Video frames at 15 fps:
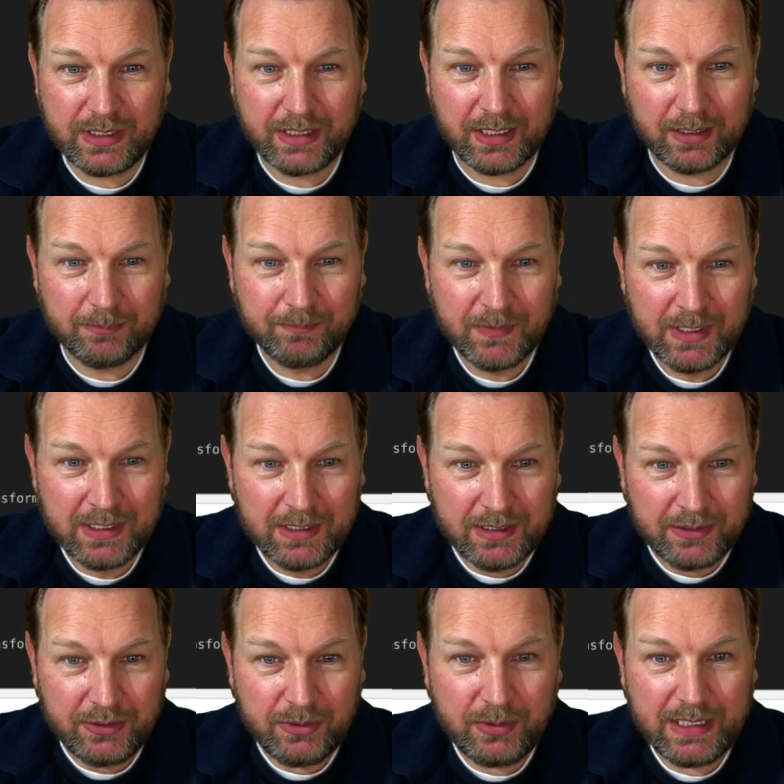here,
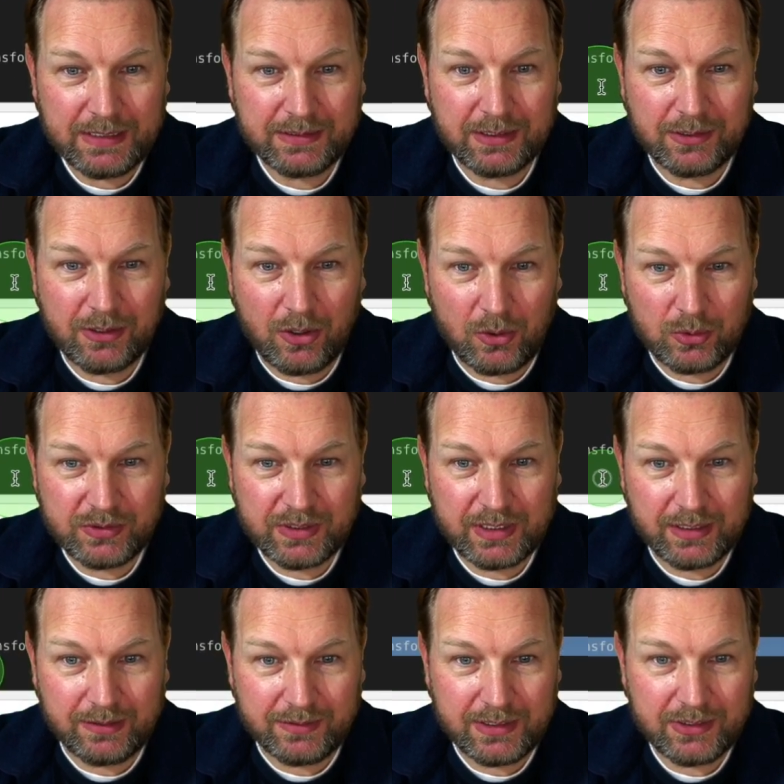you get the code
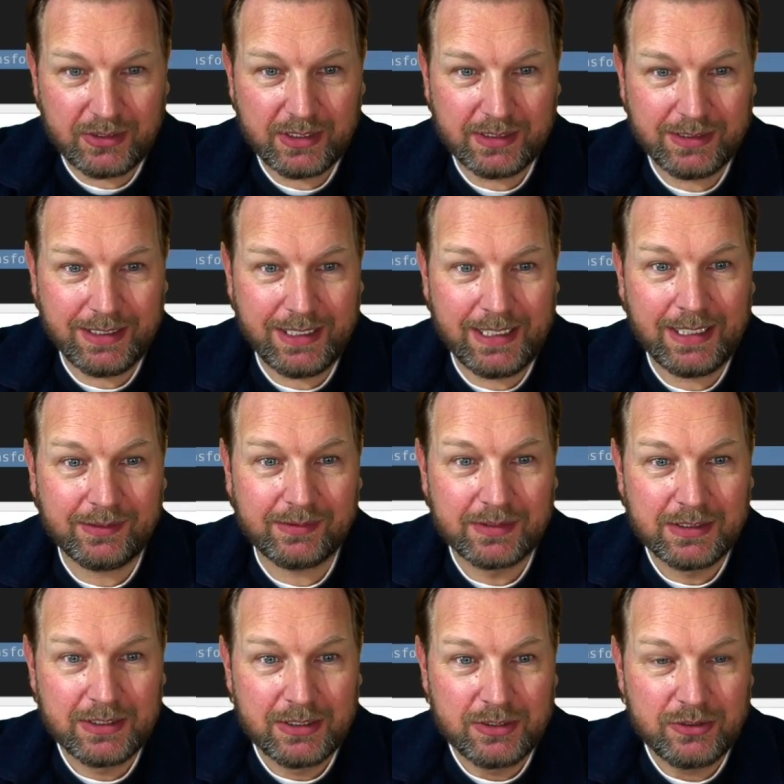here that you can add
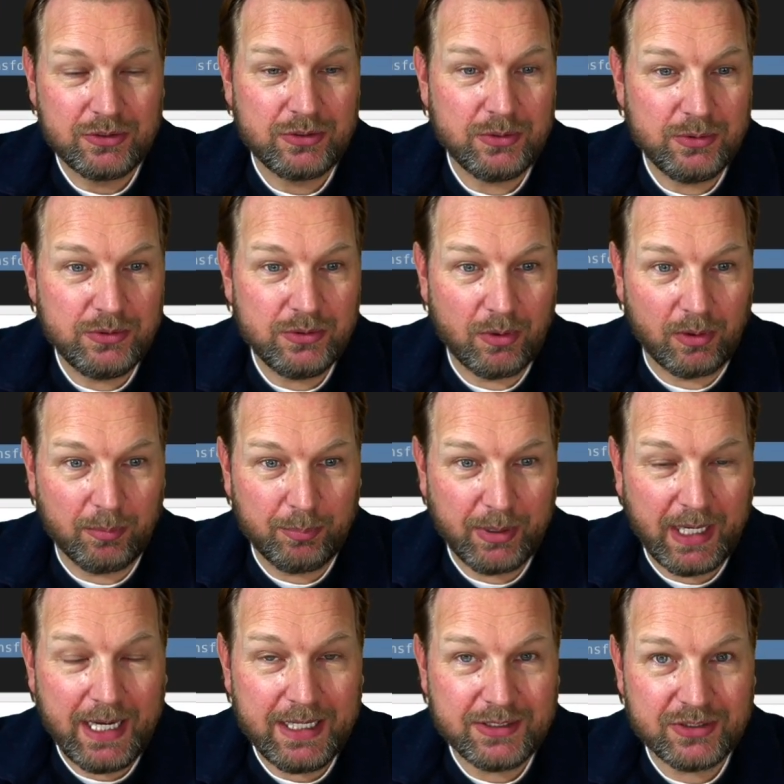to your
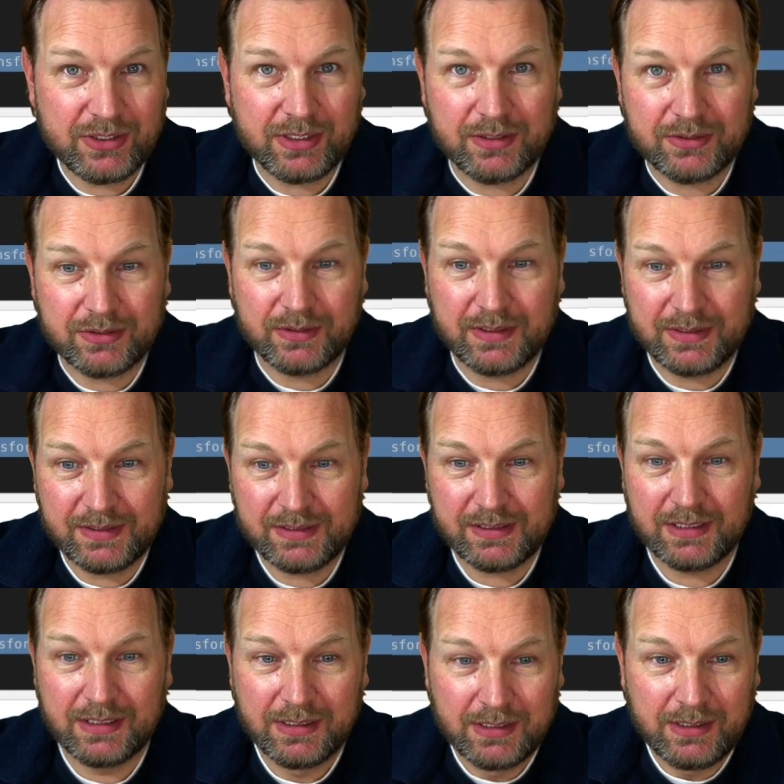page here. So this is
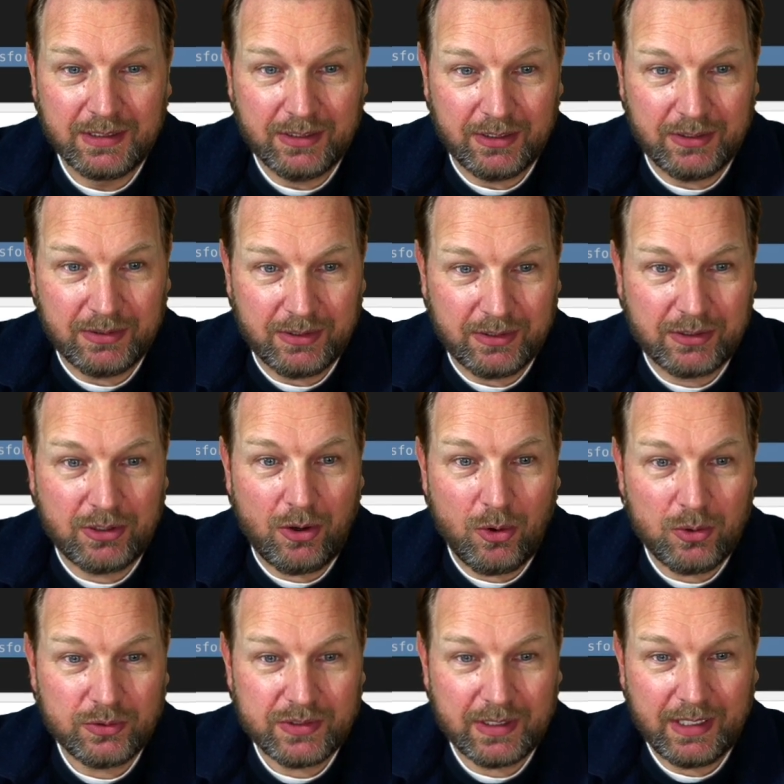a
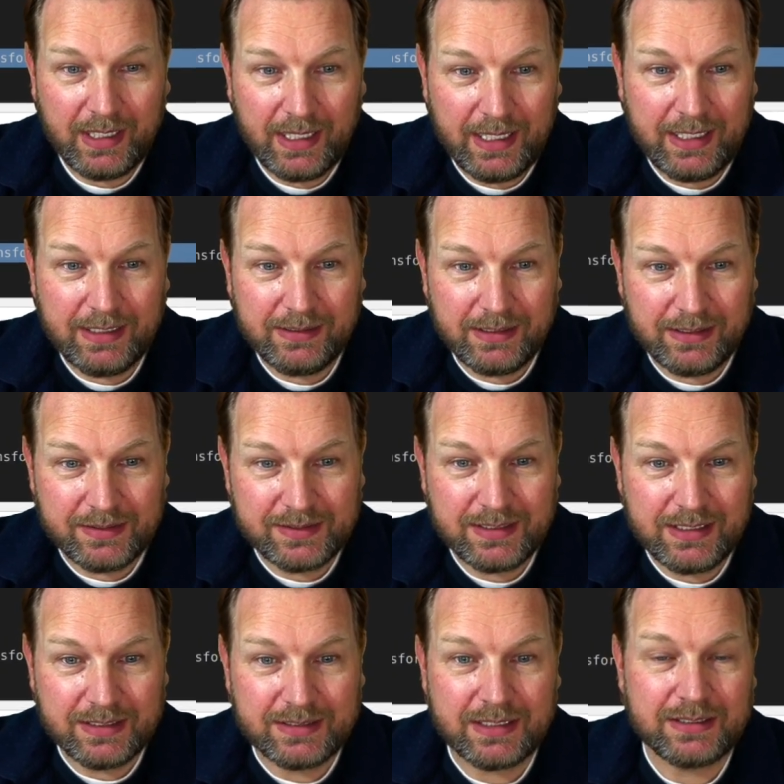code and a
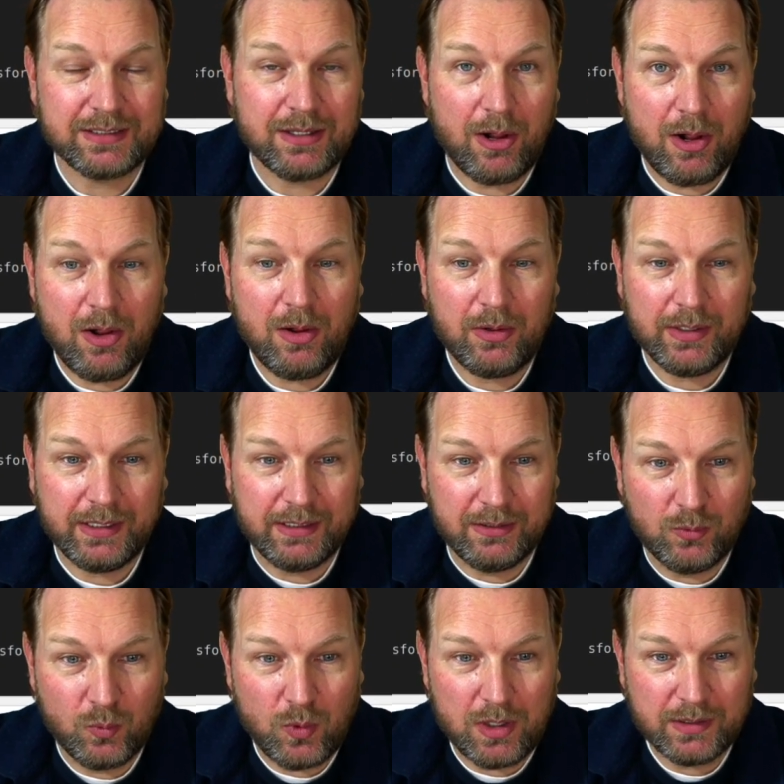CSS all
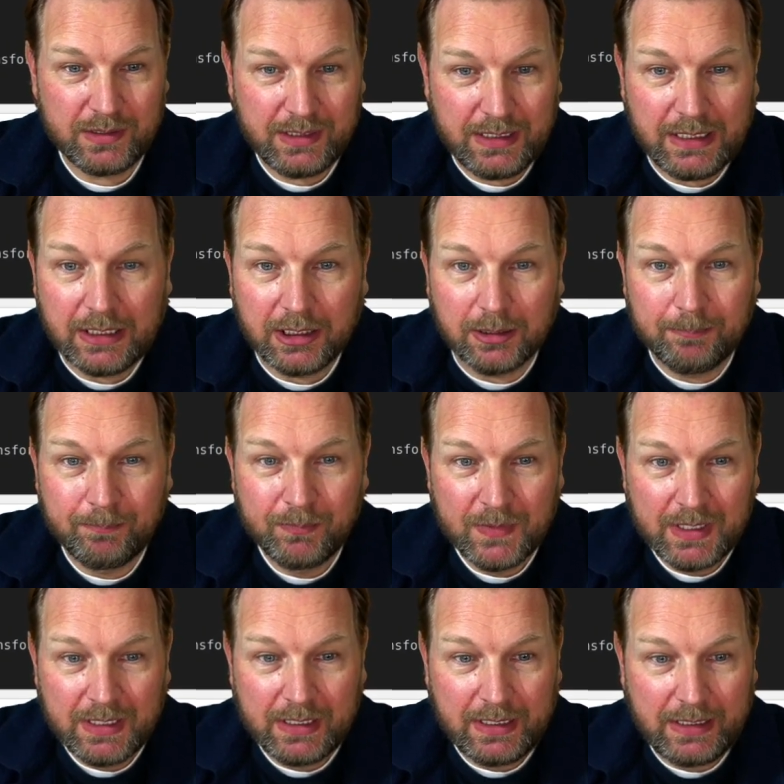in one here
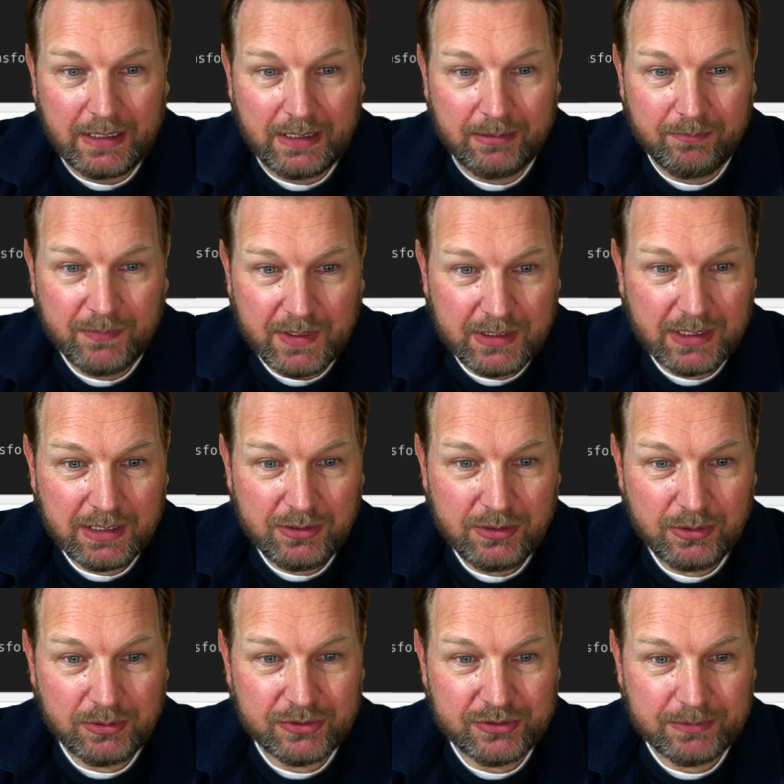that you can
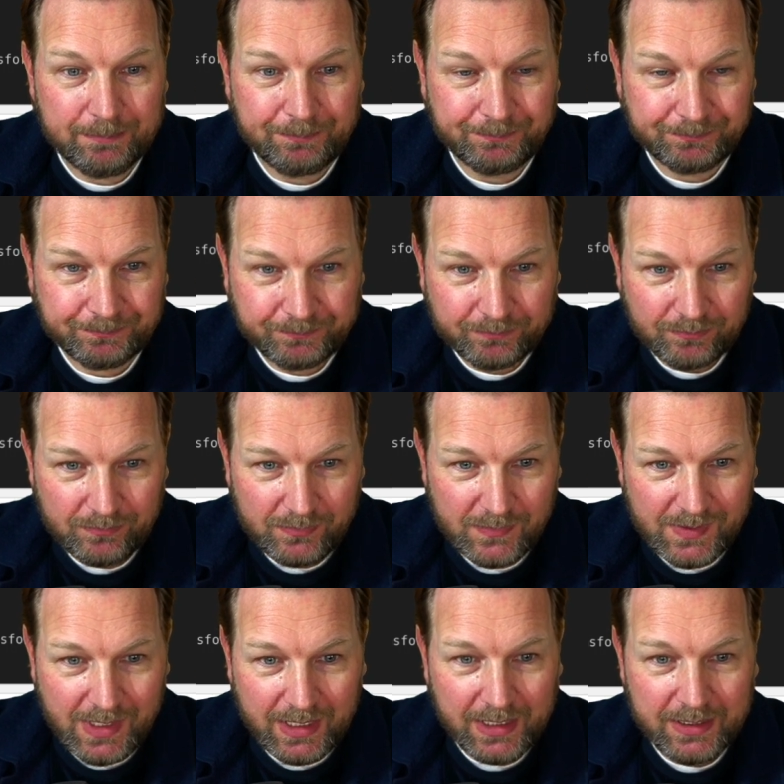use.
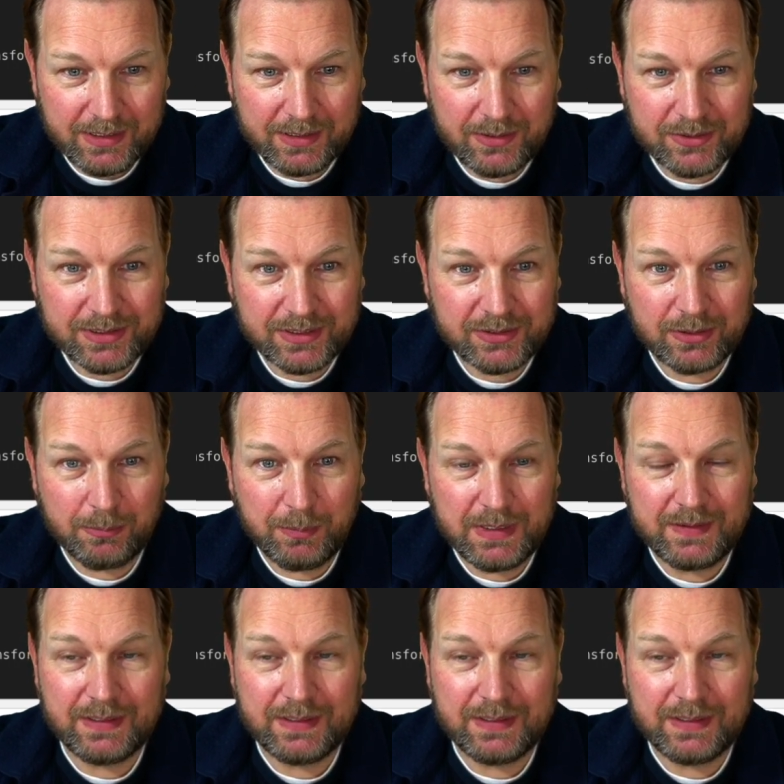And you can also submit